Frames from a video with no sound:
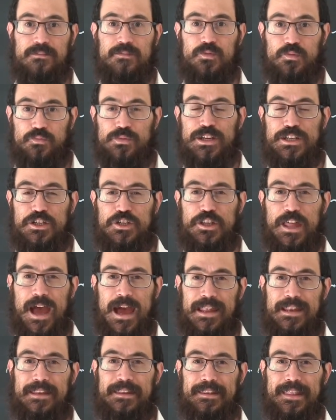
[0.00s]
reach
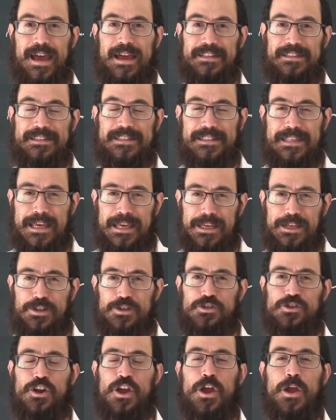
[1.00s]
that
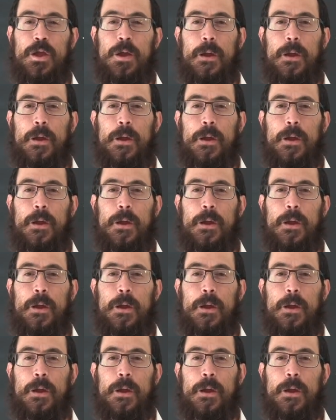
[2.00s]
stage.